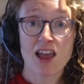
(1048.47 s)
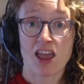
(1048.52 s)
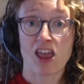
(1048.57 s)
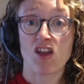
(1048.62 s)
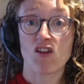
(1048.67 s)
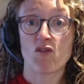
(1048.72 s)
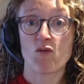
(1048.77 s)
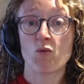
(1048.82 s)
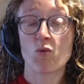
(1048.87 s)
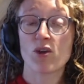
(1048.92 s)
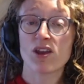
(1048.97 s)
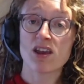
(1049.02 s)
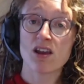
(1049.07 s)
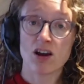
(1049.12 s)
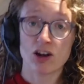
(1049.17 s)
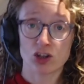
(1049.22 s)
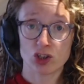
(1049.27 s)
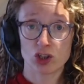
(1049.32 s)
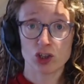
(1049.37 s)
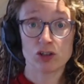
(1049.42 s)
if we
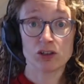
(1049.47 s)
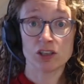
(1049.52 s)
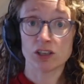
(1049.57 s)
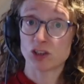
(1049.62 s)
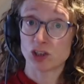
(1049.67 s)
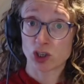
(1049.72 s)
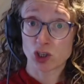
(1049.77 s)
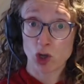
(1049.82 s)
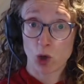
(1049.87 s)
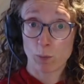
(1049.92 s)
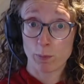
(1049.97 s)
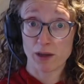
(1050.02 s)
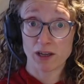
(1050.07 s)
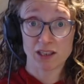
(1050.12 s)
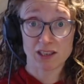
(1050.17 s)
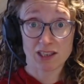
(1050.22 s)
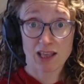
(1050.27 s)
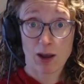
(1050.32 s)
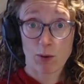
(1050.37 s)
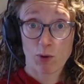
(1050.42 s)
are tuned into
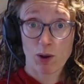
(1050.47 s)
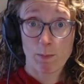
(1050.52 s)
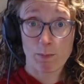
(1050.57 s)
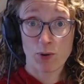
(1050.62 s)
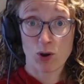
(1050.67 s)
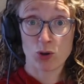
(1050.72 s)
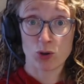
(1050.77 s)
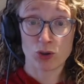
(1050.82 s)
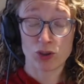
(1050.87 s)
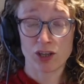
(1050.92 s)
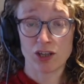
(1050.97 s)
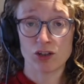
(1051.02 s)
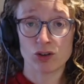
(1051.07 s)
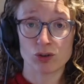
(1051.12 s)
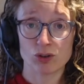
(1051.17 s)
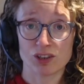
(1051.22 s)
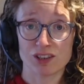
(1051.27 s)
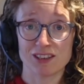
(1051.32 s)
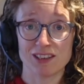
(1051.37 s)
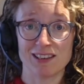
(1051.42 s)
topics that we're both
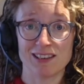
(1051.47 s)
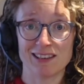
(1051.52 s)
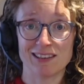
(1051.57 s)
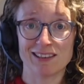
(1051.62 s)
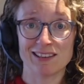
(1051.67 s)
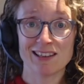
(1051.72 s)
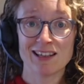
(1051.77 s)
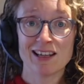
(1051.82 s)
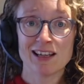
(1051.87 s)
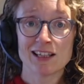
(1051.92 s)
interested in.